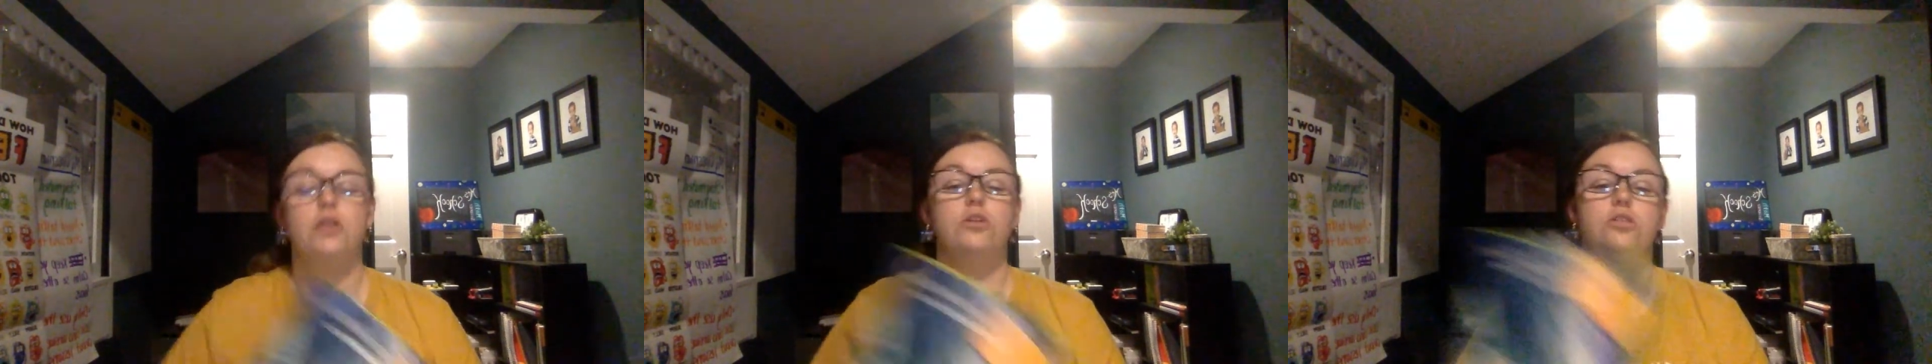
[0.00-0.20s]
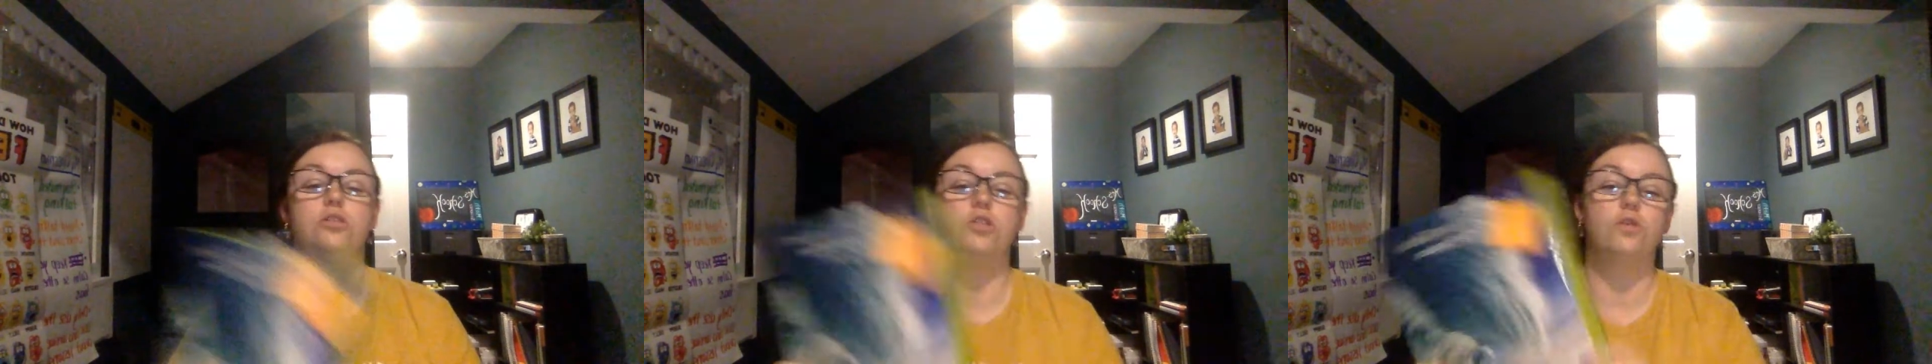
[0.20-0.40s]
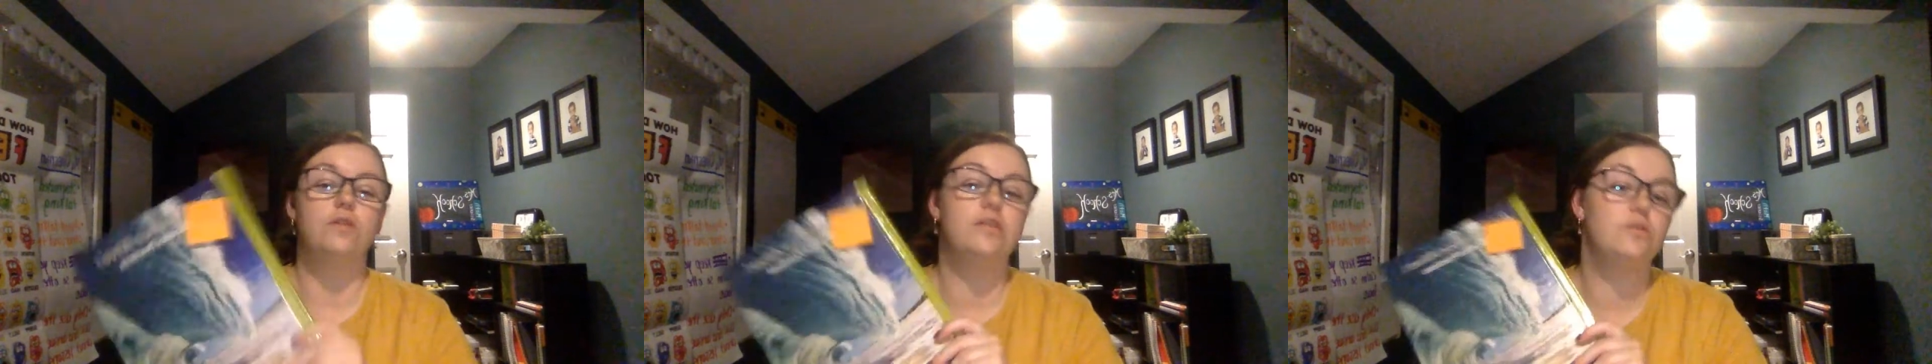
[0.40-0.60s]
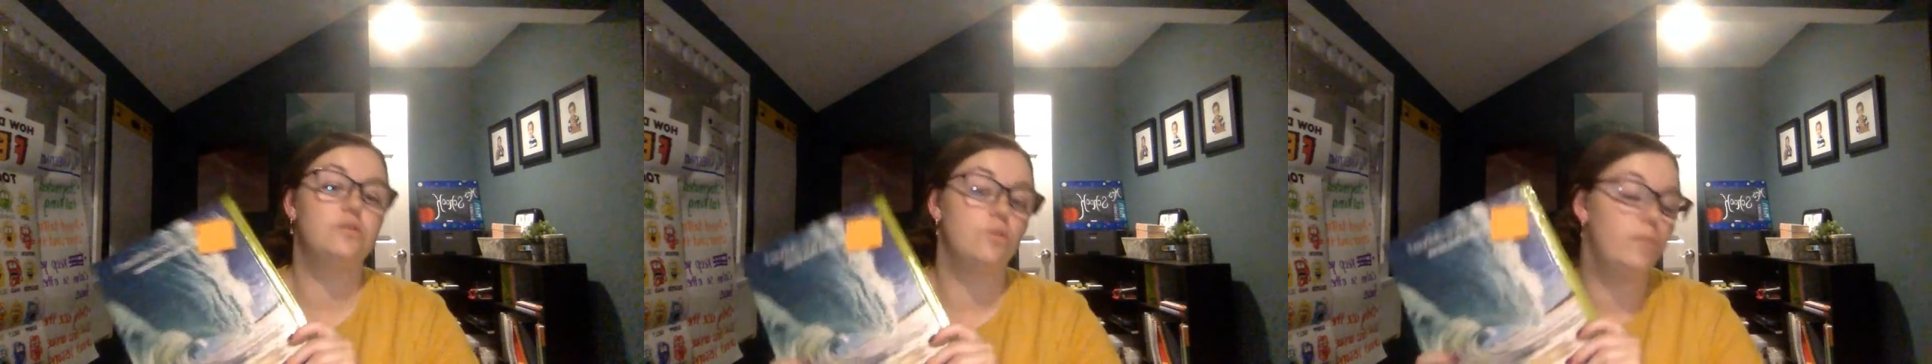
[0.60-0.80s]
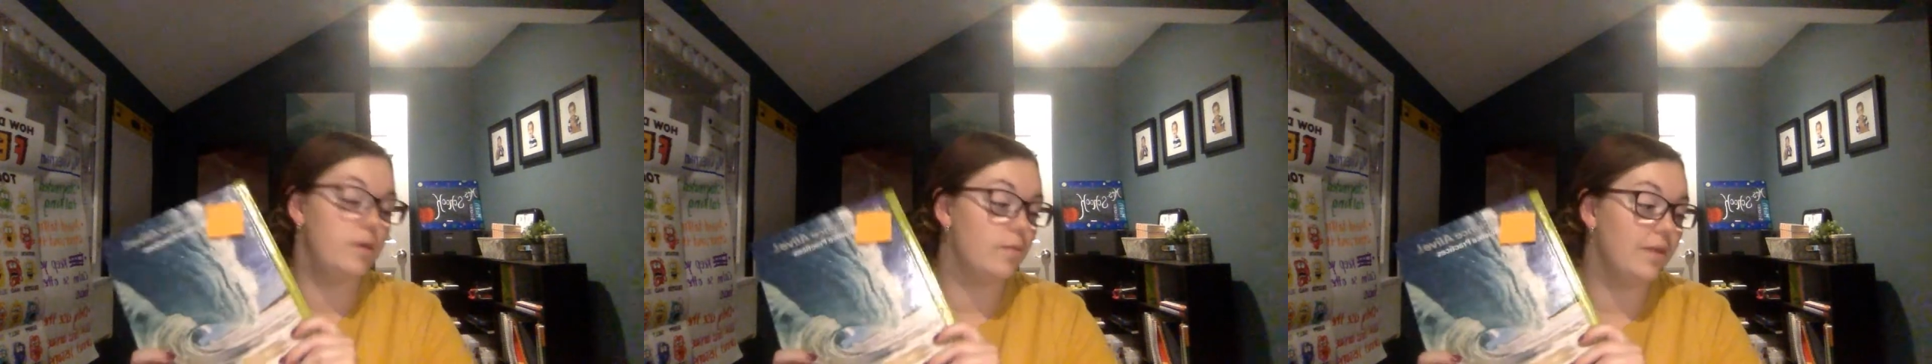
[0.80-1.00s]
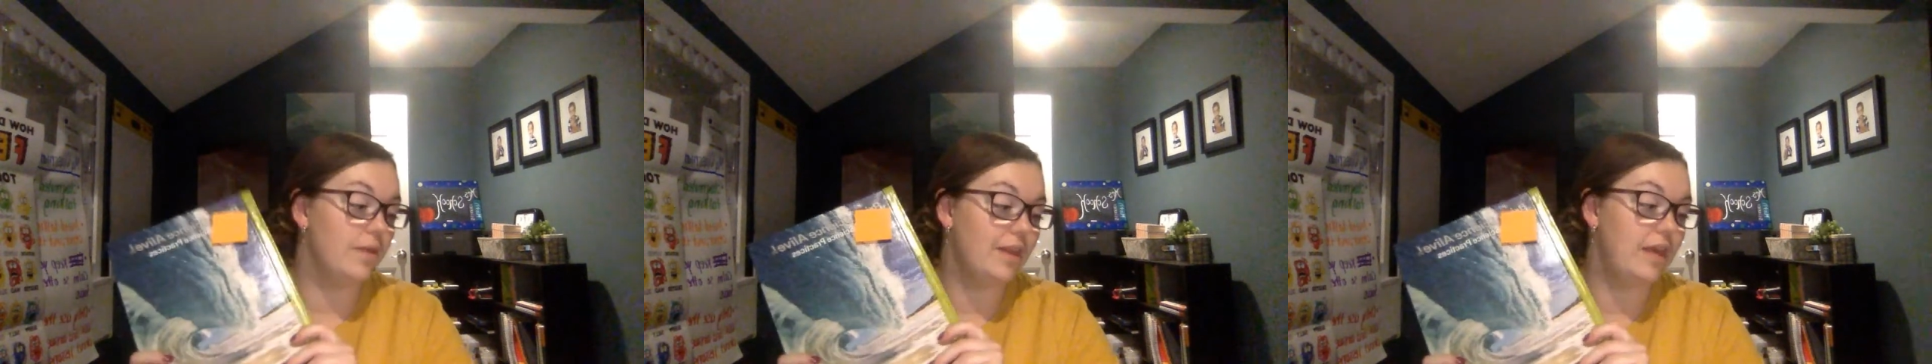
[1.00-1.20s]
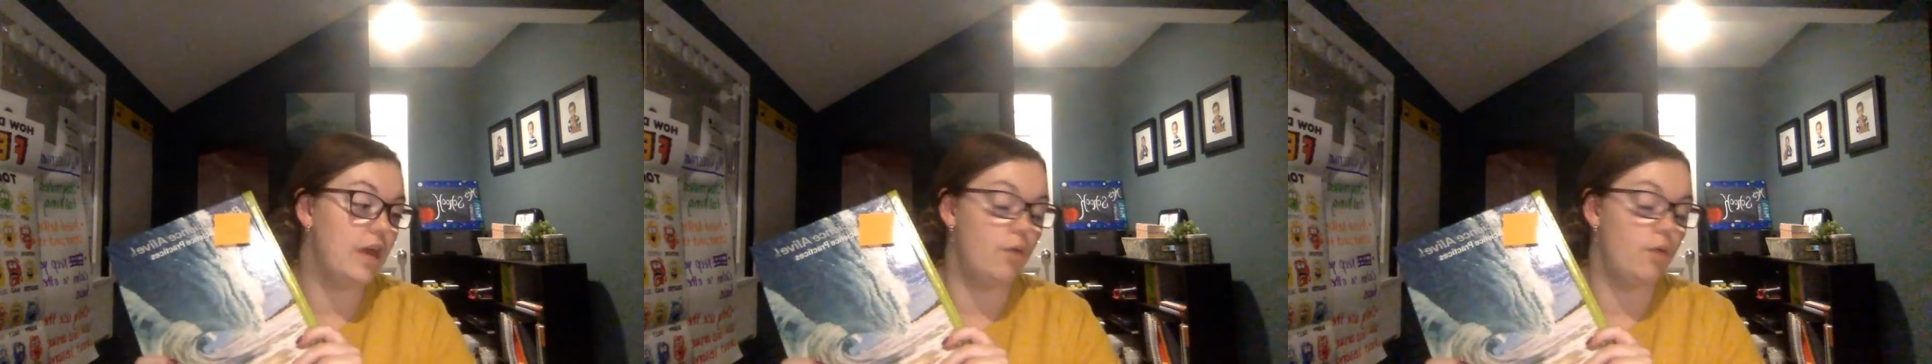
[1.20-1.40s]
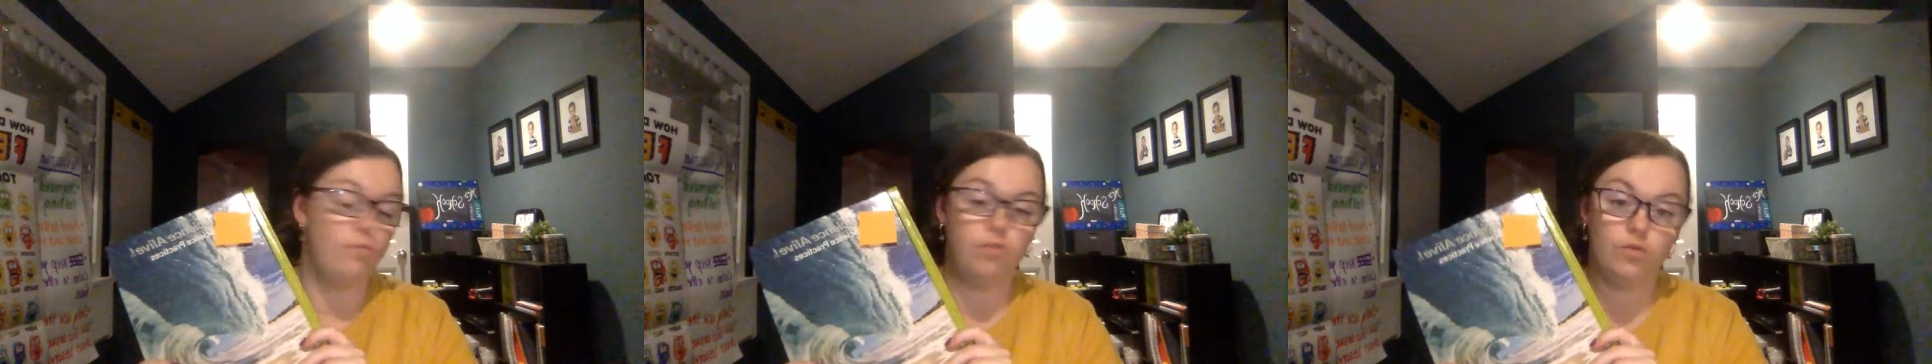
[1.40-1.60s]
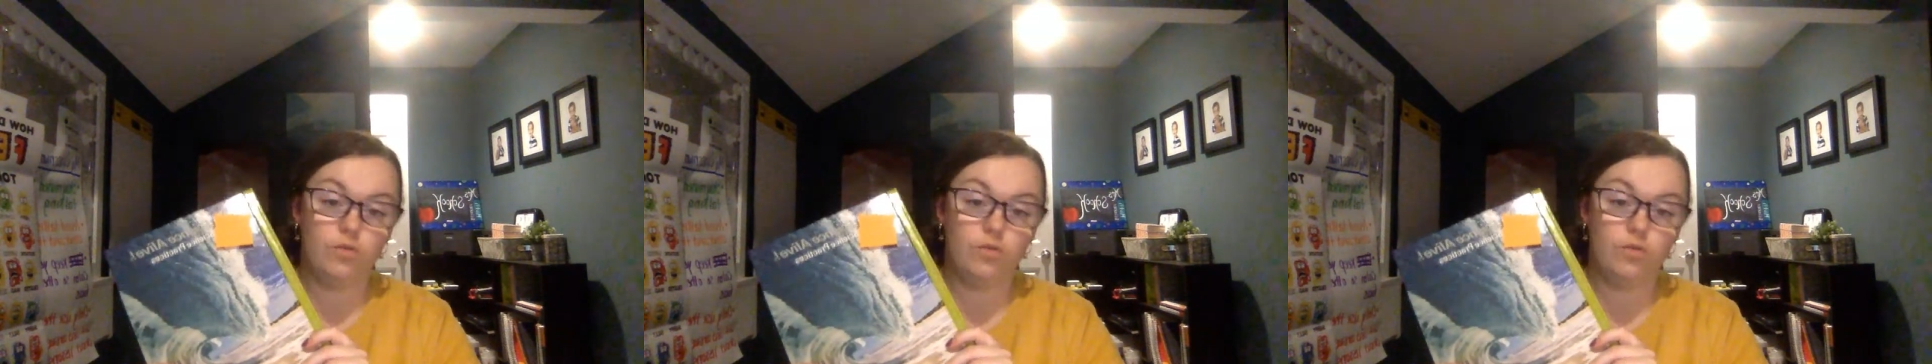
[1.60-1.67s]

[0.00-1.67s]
So this will be really helpful